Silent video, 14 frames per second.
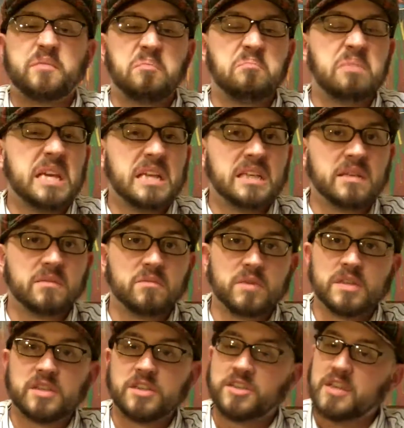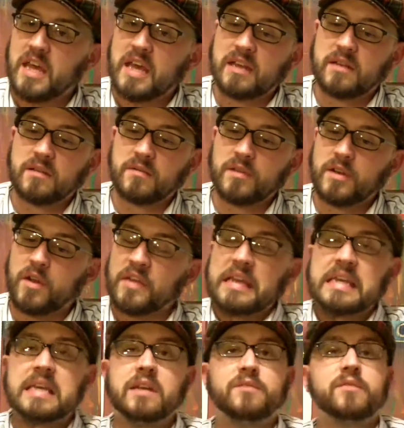of peat, which then, the
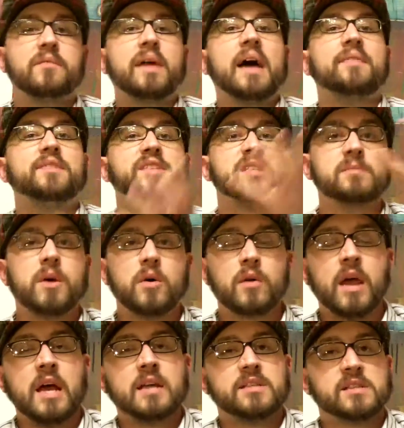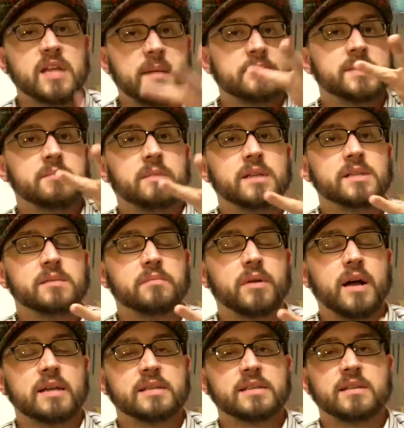heat from that and the smoke stops the malting
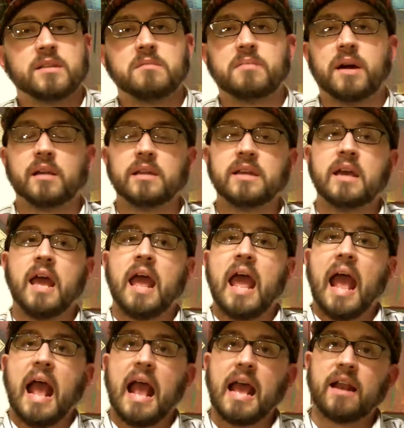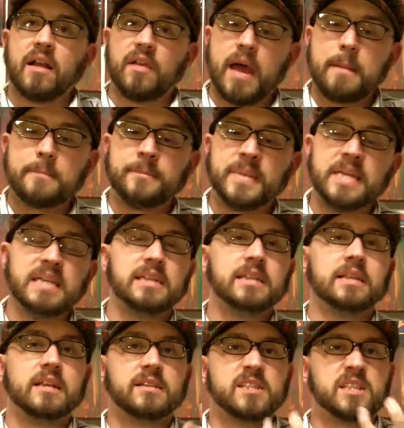process on the barley, and all that peat,
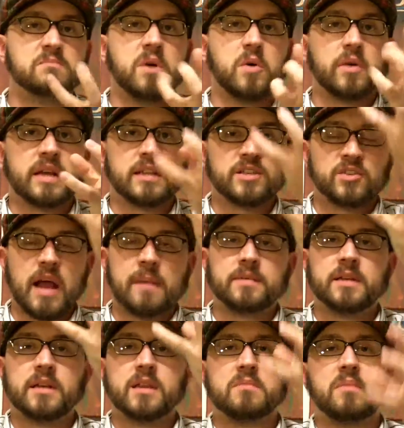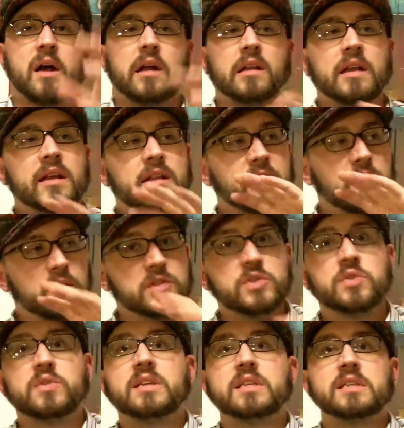that smoke, gets trapped into the barley and it goes
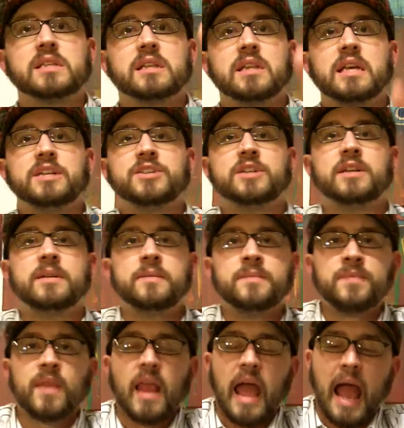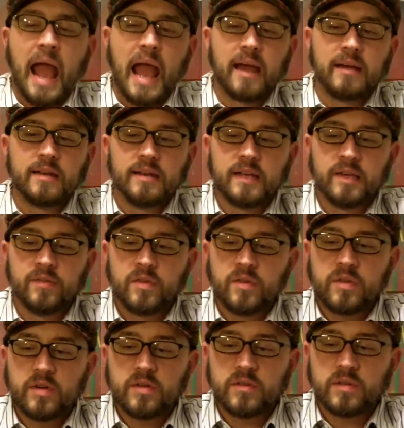through the distillation. And even though
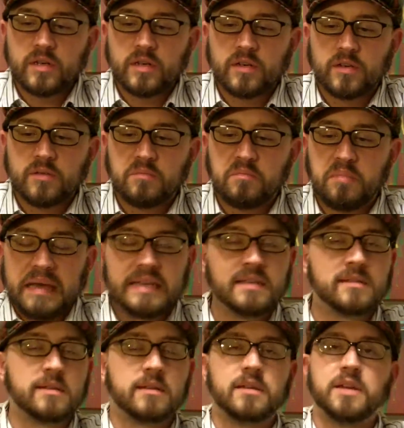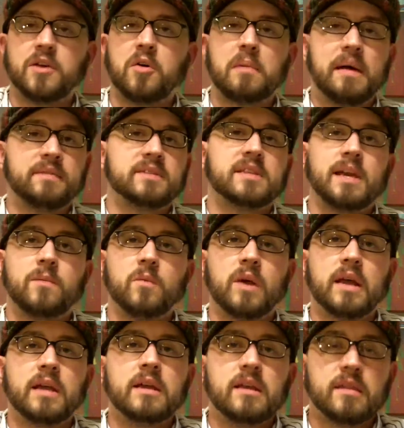they basically go about the same
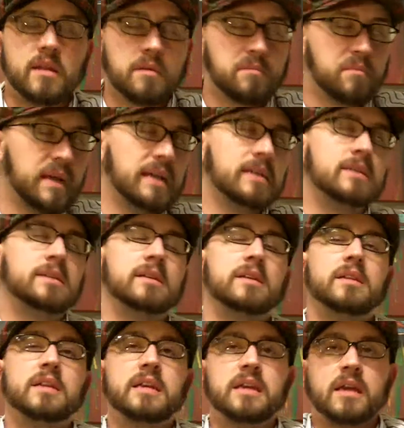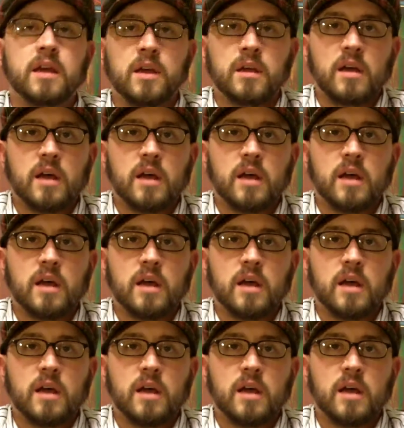way, they're basically